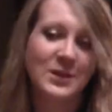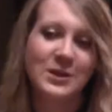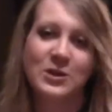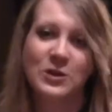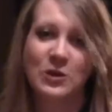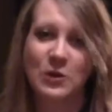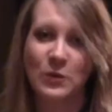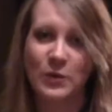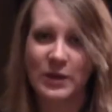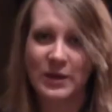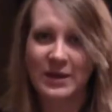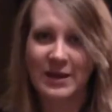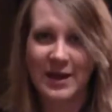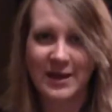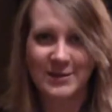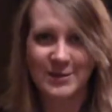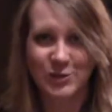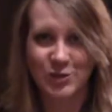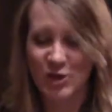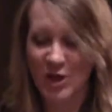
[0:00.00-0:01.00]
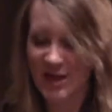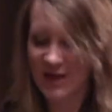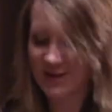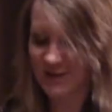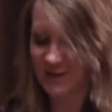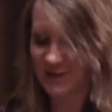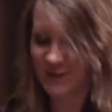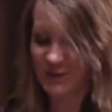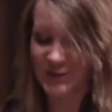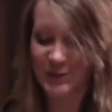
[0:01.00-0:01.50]
You don't need as
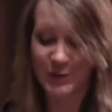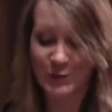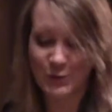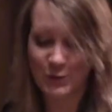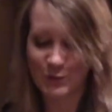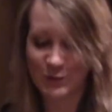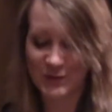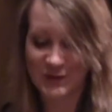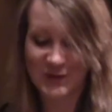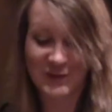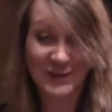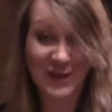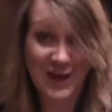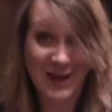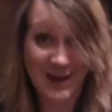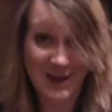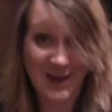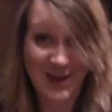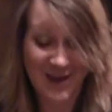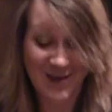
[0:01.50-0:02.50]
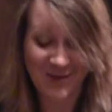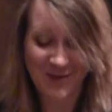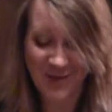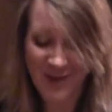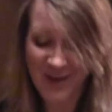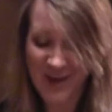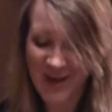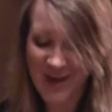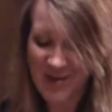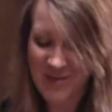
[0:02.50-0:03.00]
giant of a scissors as I have,
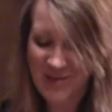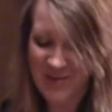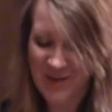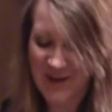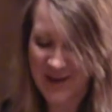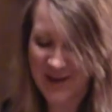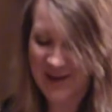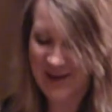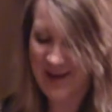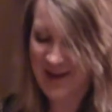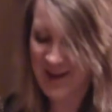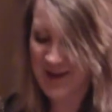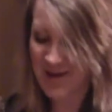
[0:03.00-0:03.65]
but